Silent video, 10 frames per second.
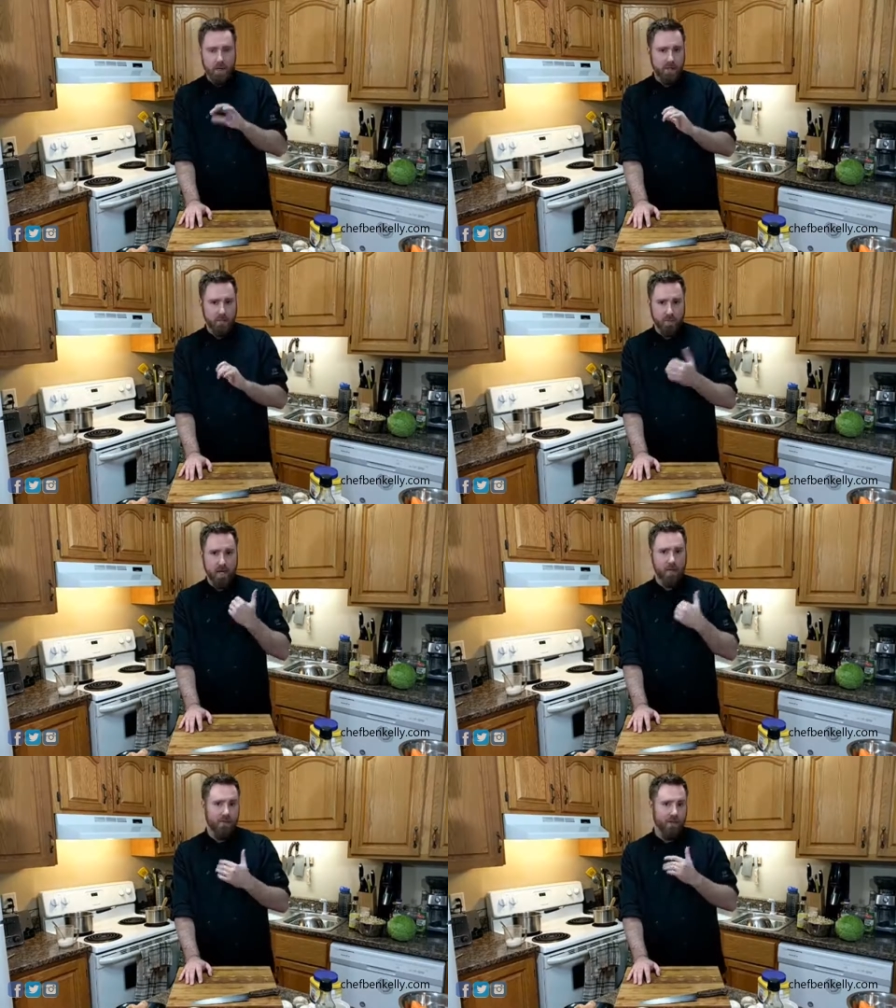get it nice and
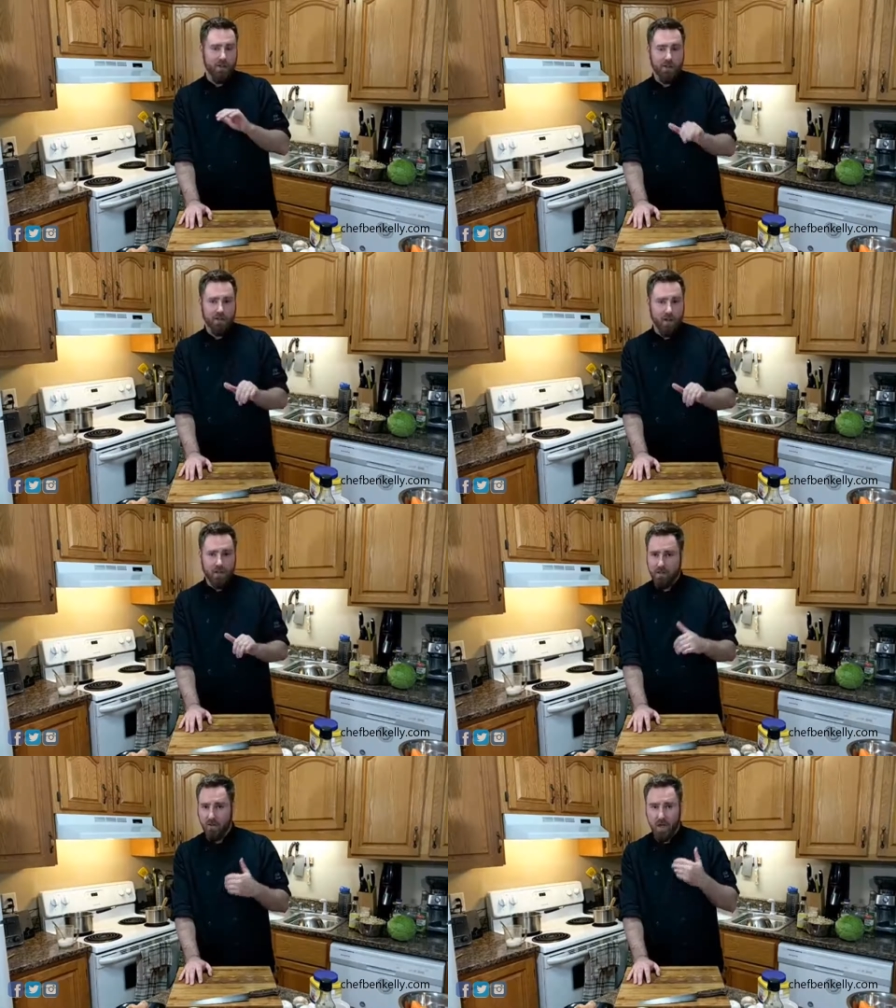brown, and then add the
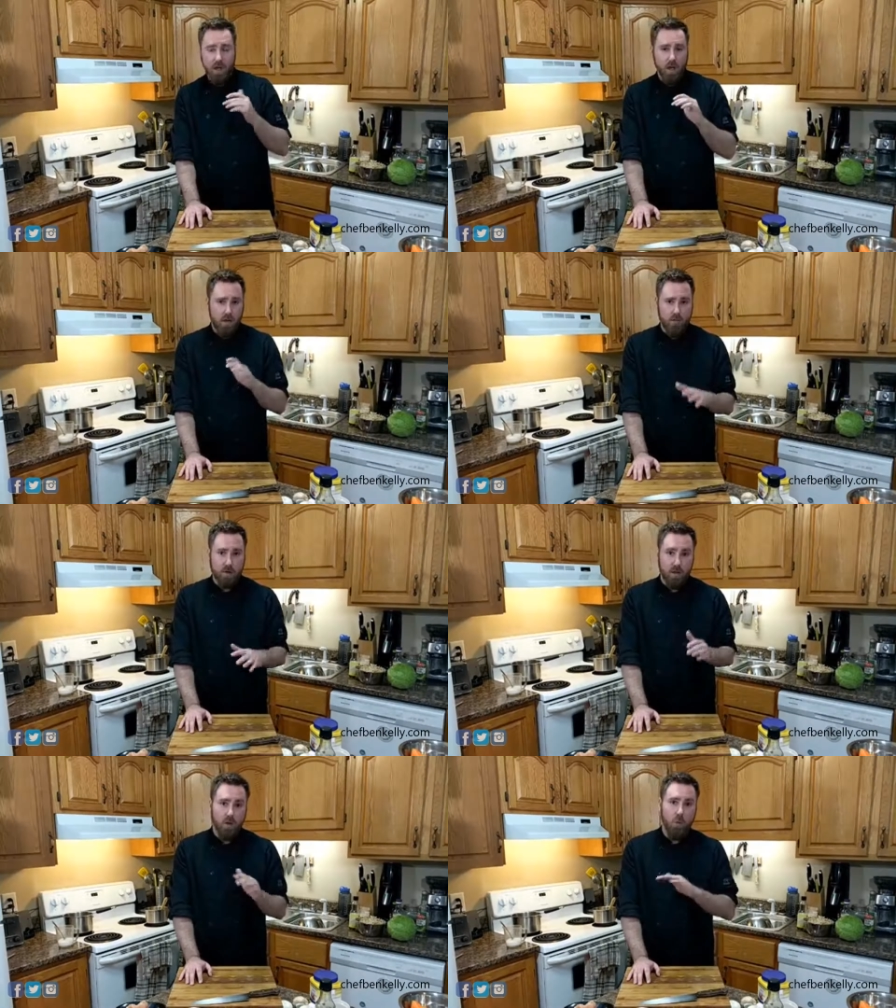sauce to it.
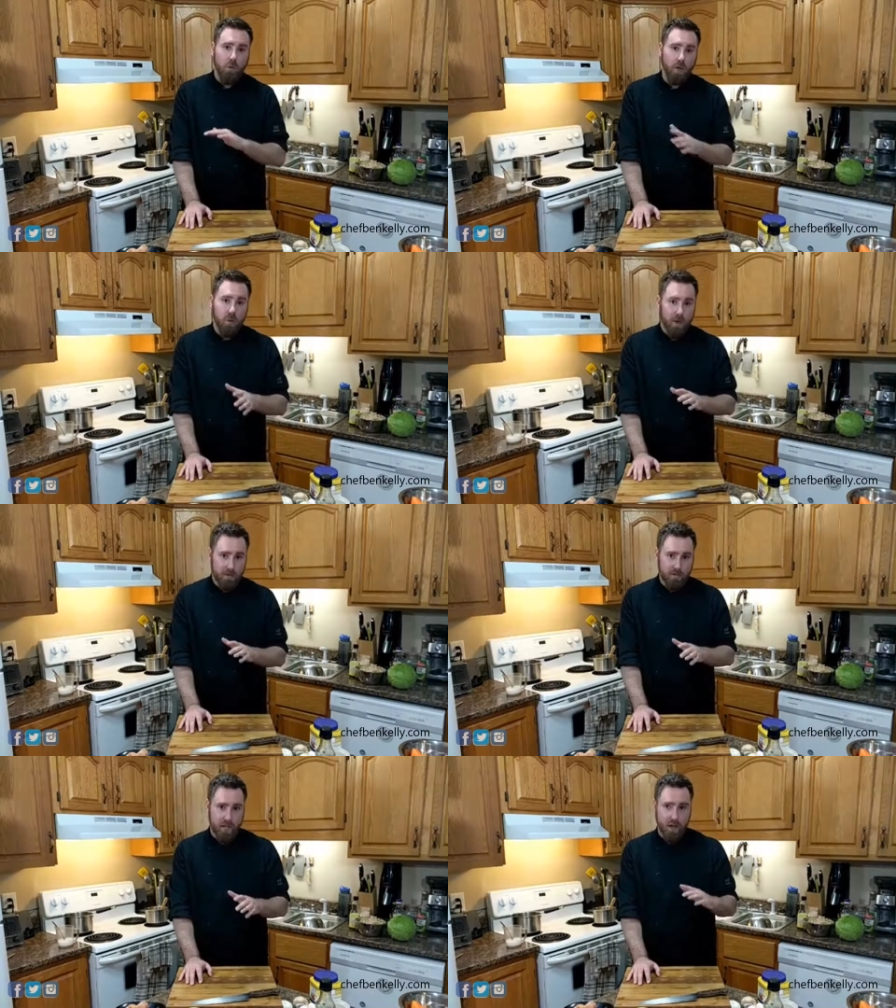It'll be good. It won't be
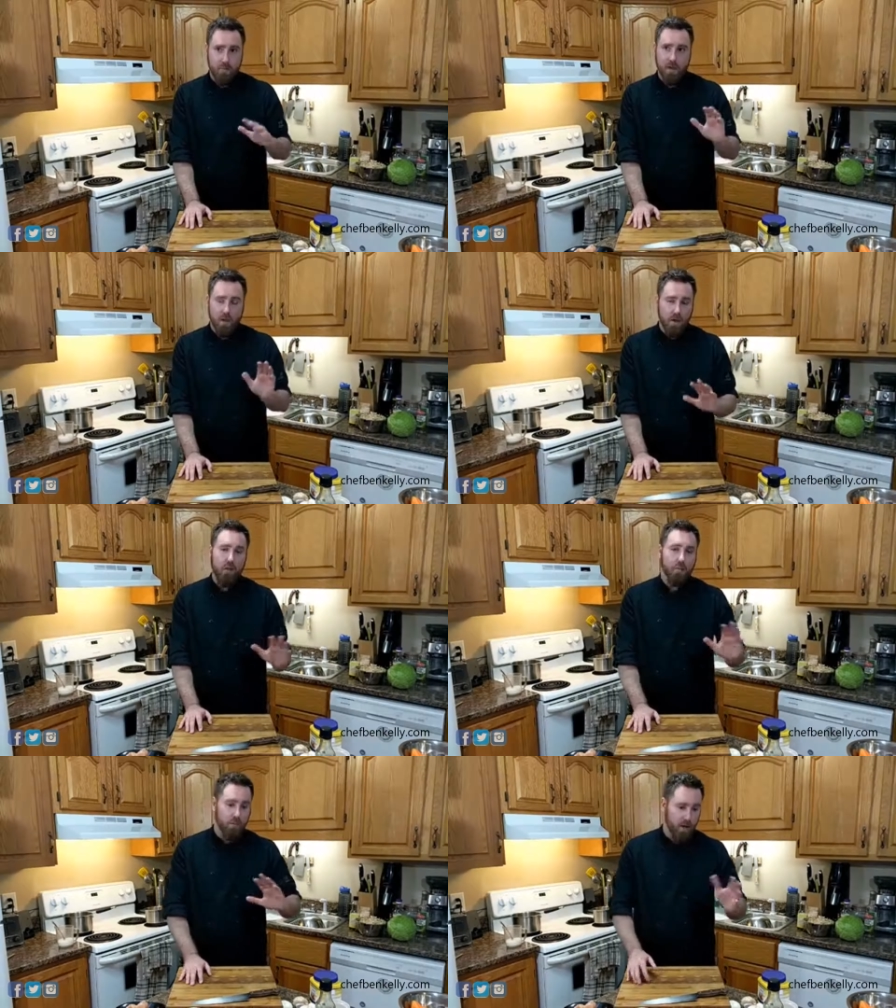quite the same,
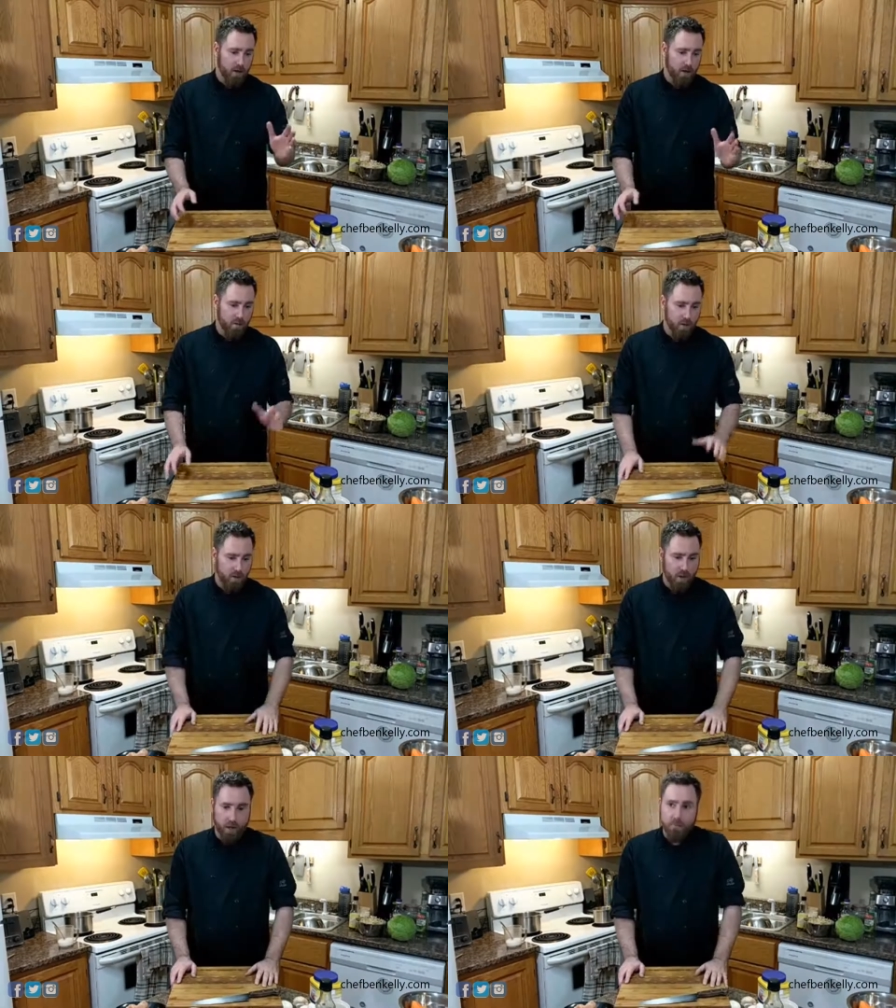but it'll be
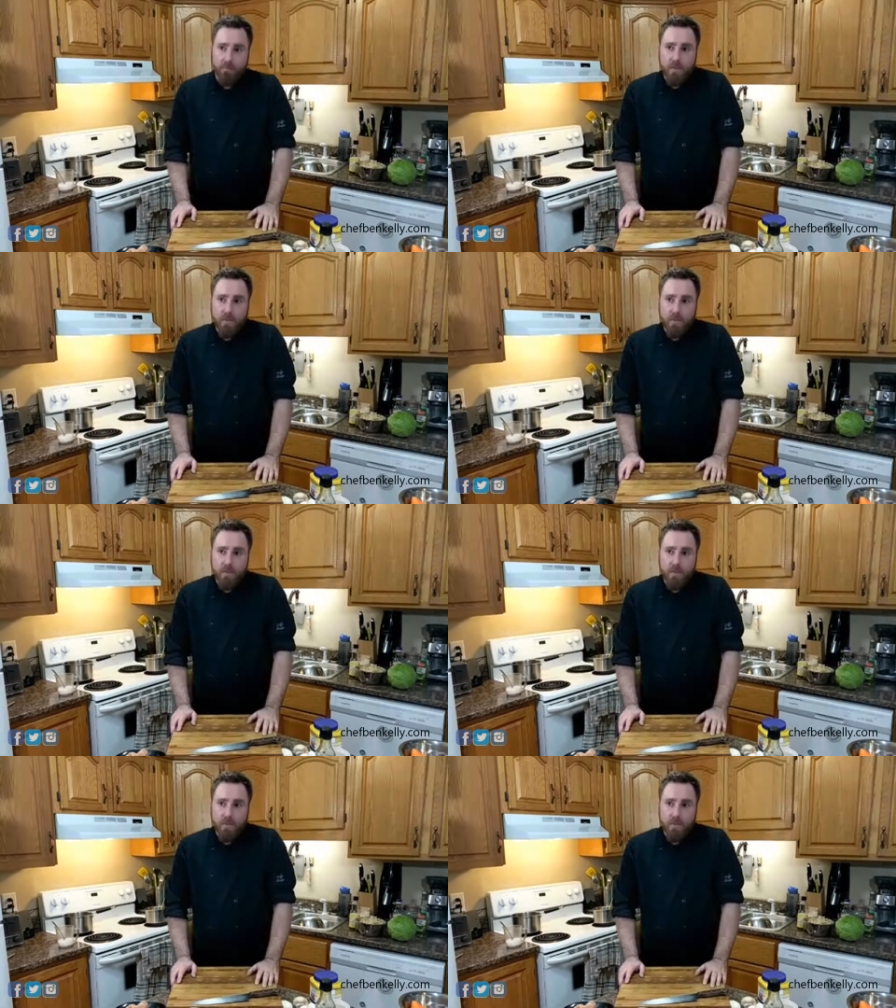okay.